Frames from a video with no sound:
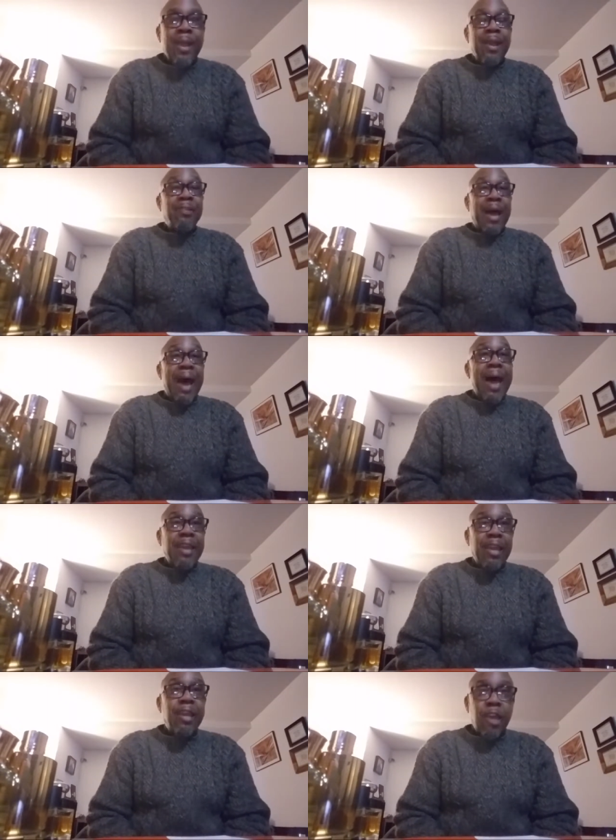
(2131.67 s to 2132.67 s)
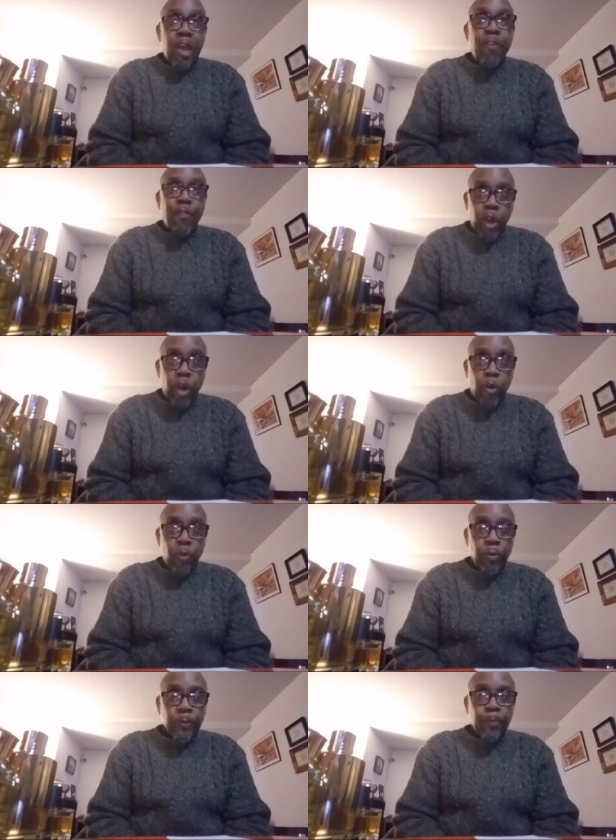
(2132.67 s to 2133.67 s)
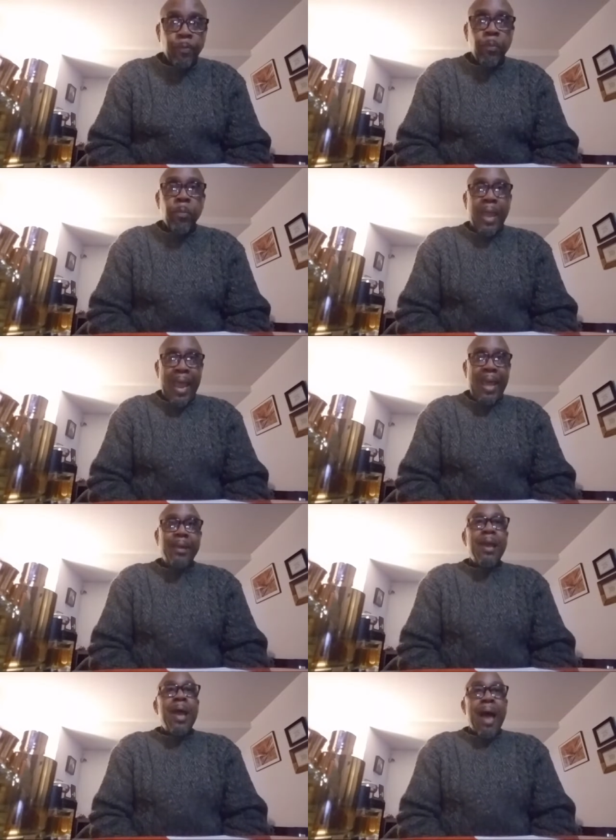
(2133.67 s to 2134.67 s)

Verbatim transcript: It's I-N-F-O at